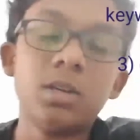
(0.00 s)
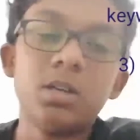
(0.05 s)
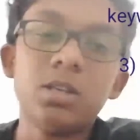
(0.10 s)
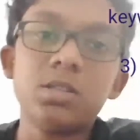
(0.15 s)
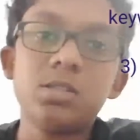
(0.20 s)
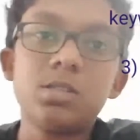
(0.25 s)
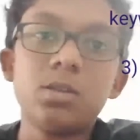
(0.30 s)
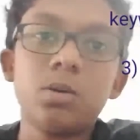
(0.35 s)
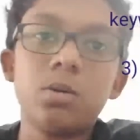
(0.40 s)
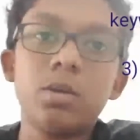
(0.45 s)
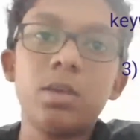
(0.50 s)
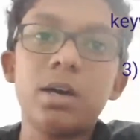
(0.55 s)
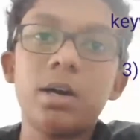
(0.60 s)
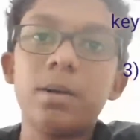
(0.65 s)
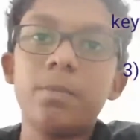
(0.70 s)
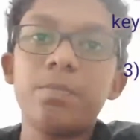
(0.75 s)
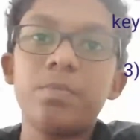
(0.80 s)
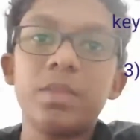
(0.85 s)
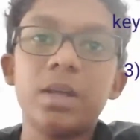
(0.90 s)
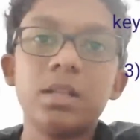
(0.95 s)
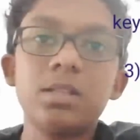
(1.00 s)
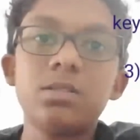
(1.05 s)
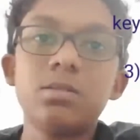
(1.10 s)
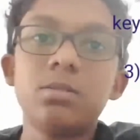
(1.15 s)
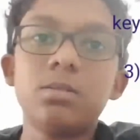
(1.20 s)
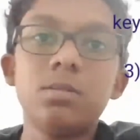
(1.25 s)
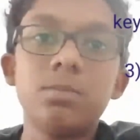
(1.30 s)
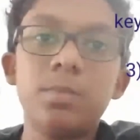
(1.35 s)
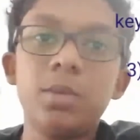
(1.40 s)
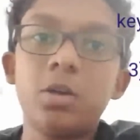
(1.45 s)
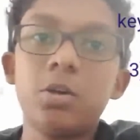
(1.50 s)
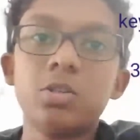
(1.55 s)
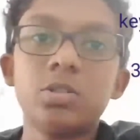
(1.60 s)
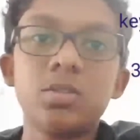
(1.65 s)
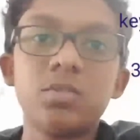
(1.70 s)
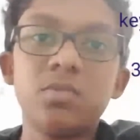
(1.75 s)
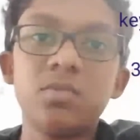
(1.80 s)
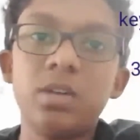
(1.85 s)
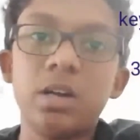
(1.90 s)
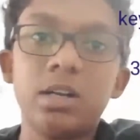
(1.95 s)
So yeah, that's because
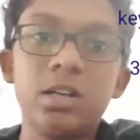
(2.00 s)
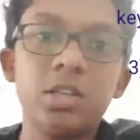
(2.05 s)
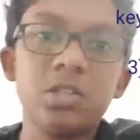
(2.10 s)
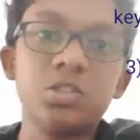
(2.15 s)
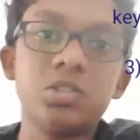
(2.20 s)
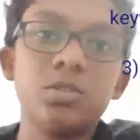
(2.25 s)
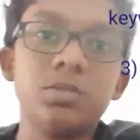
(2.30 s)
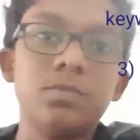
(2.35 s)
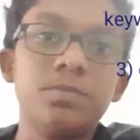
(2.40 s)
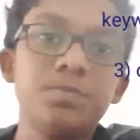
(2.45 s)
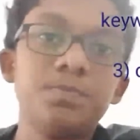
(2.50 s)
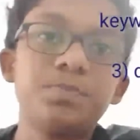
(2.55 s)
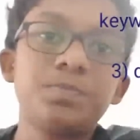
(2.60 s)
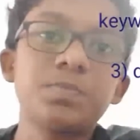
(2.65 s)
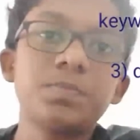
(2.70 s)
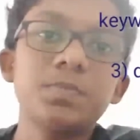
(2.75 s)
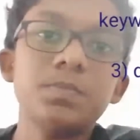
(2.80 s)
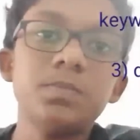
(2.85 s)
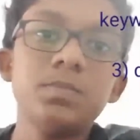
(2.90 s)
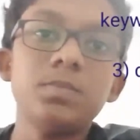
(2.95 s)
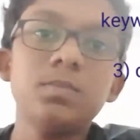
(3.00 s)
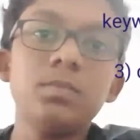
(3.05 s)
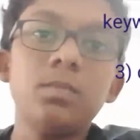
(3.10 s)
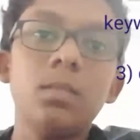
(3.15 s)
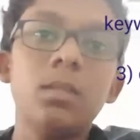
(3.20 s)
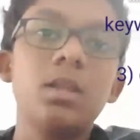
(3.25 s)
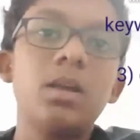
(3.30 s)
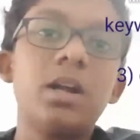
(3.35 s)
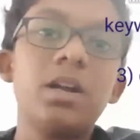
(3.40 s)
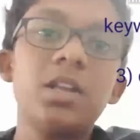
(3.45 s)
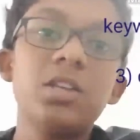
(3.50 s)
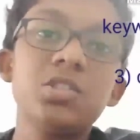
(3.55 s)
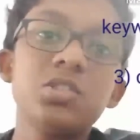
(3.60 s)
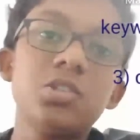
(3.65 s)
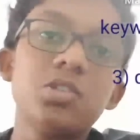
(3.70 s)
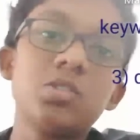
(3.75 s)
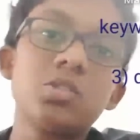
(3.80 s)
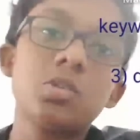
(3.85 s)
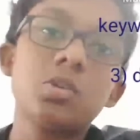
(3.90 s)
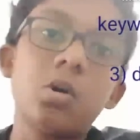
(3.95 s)
of guttation. Guttation
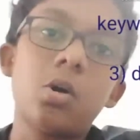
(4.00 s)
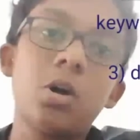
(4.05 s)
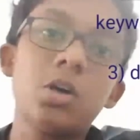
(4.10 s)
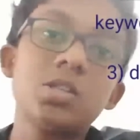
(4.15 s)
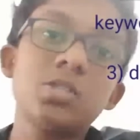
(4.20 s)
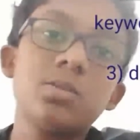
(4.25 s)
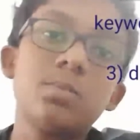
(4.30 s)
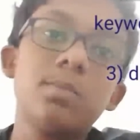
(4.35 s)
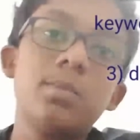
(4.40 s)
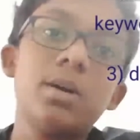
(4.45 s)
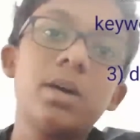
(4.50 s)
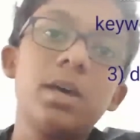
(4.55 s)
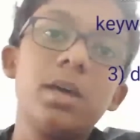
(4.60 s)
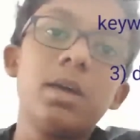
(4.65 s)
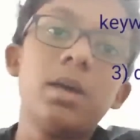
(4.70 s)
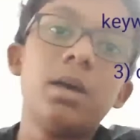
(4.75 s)
is caused by,